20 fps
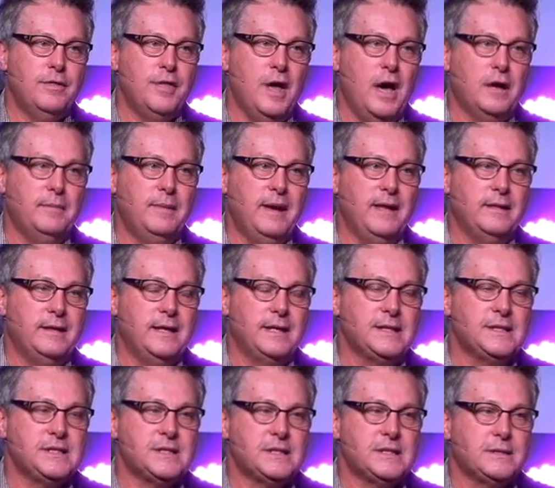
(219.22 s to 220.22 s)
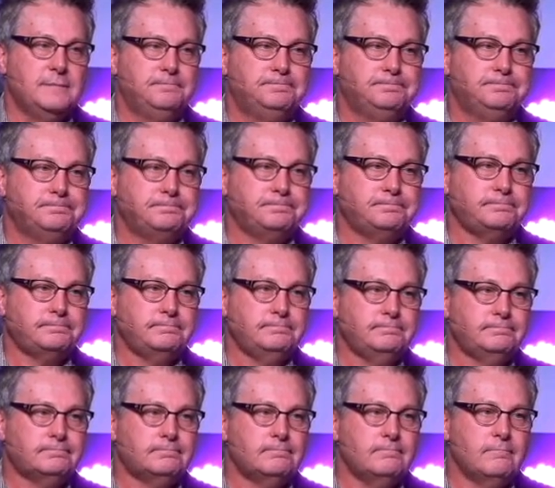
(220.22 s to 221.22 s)
thought about this?
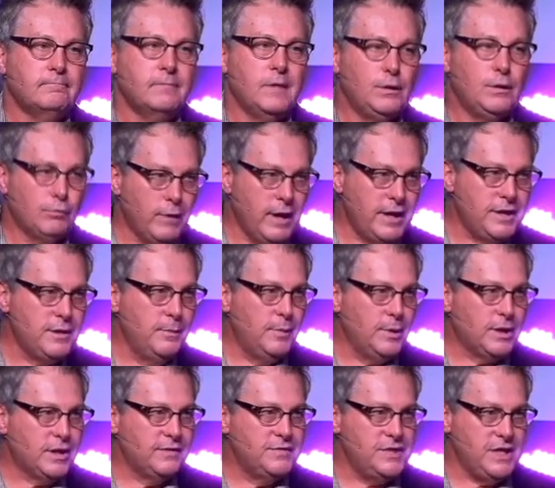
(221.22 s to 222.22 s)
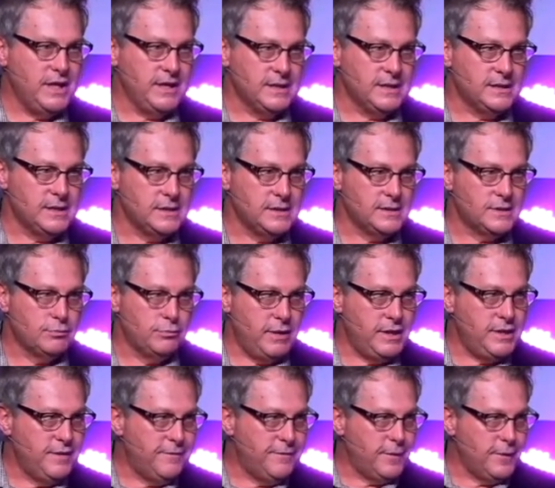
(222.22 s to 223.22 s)
Read the book of Genesis.
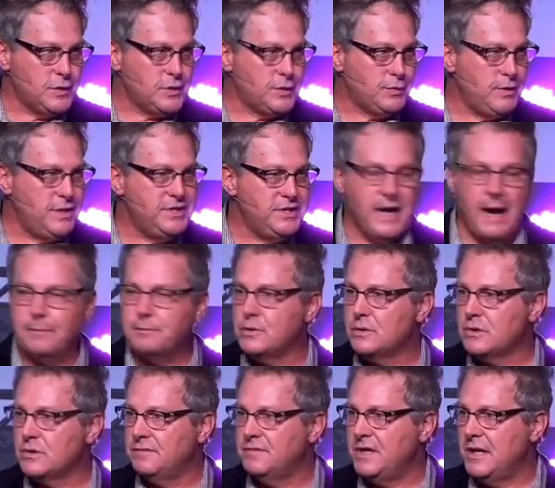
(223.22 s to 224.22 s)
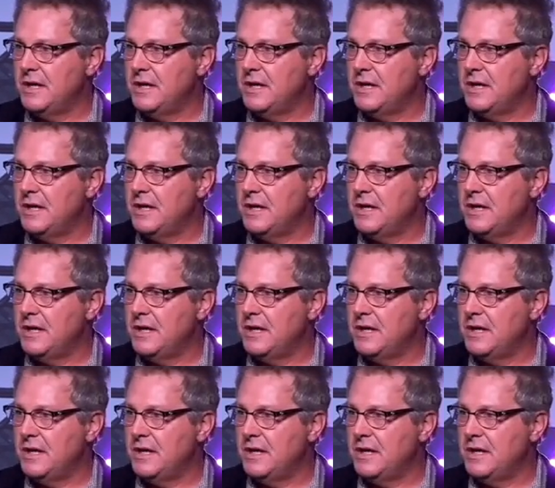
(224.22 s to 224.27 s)
Read the first three chapters of